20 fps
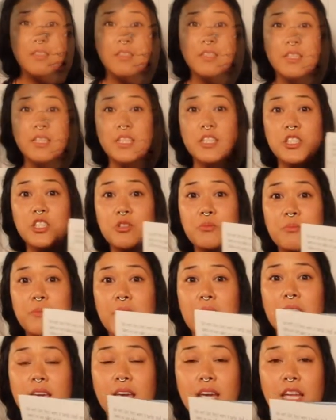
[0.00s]
Did you
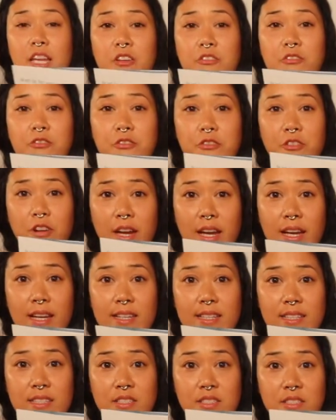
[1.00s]
make any
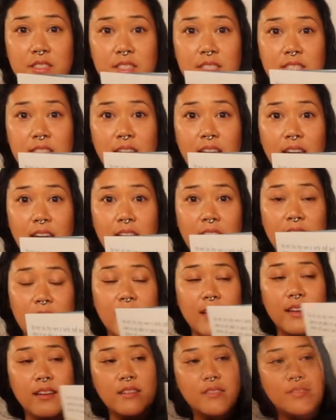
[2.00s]
friends
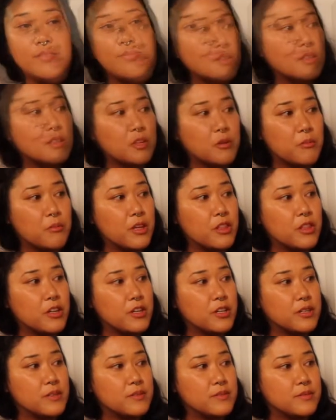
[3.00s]
today? Asked their
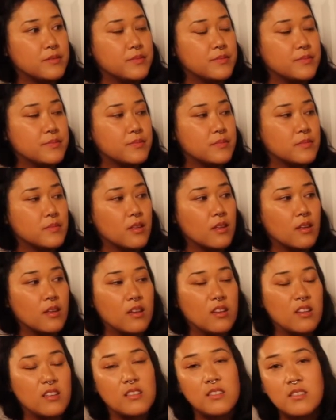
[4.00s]
mother.
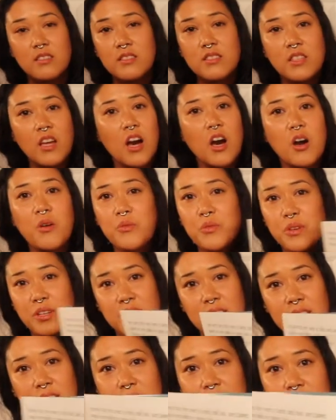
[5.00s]
Not
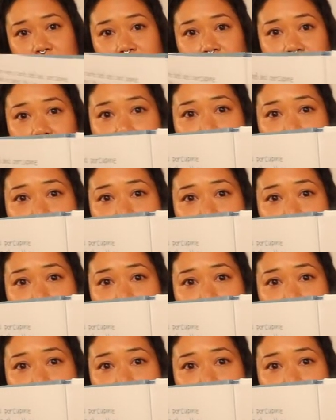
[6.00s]
really, said